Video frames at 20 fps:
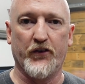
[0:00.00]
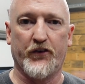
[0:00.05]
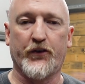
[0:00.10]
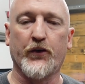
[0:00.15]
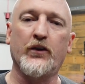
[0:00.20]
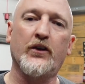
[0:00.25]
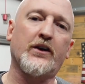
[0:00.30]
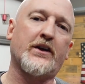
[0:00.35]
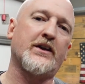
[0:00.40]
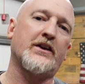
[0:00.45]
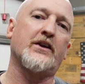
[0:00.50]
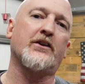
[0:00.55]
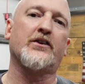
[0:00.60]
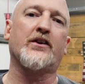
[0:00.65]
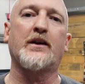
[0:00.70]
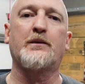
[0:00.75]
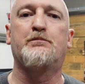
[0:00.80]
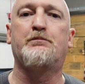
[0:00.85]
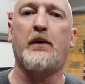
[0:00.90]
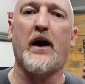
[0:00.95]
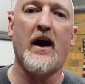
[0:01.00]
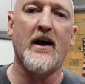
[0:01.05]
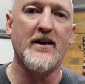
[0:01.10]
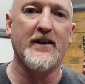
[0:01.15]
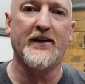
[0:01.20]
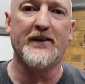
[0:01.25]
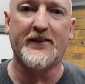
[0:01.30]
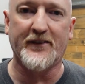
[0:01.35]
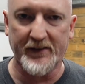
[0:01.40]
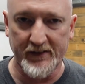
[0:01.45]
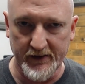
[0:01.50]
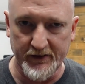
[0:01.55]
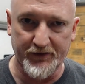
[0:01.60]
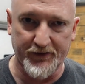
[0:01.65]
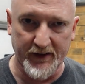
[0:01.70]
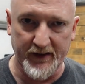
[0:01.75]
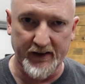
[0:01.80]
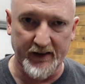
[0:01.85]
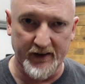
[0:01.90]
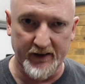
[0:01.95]
So look at this like buying a
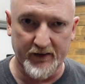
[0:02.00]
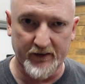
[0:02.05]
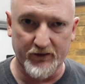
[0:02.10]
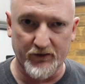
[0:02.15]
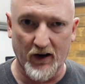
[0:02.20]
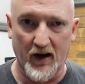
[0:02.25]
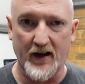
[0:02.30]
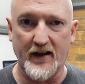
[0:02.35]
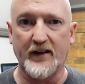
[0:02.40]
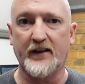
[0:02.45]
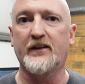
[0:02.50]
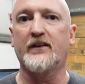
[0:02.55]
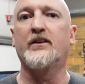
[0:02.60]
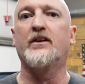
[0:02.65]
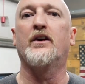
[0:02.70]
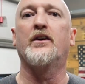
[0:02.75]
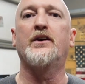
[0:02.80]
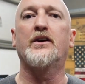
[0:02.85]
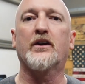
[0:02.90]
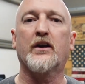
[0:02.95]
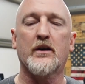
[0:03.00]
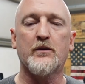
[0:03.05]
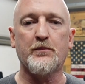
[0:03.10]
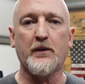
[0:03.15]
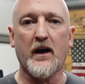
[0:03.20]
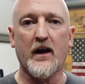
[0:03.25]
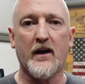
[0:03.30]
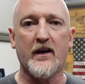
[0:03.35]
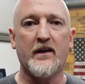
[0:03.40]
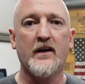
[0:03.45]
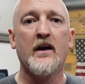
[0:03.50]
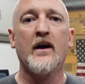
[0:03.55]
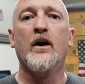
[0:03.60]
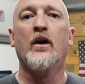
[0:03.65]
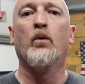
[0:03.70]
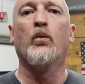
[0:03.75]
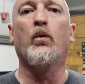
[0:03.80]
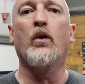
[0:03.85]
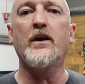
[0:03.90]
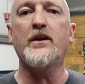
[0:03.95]
TV, right? You know, you're gonna buy
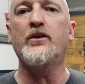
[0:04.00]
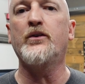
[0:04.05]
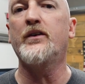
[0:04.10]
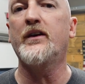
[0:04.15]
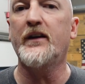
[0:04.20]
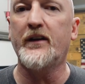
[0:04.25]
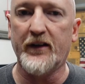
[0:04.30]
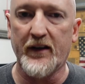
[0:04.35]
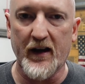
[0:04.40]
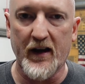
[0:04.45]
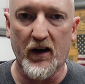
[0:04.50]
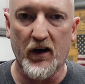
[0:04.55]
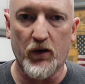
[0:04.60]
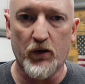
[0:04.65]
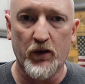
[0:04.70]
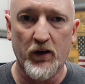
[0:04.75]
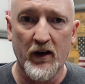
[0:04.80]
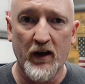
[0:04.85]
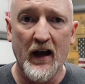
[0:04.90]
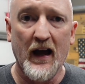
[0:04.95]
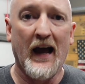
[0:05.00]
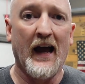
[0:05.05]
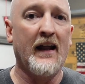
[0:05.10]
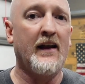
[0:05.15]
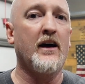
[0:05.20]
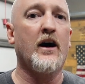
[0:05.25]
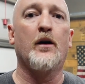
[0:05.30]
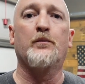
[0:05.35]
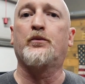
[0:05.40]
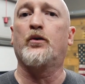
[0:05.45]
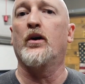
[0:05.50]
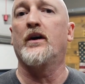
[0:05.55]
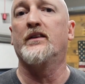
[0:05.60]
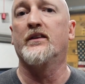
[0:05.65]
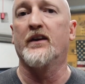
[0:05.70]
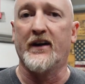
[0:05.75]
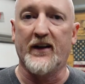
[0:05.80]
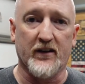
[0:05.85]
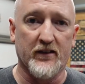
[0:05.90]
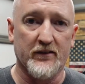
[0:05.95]
what you need now and upgrade
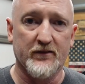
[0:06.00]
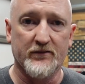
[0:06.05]
later.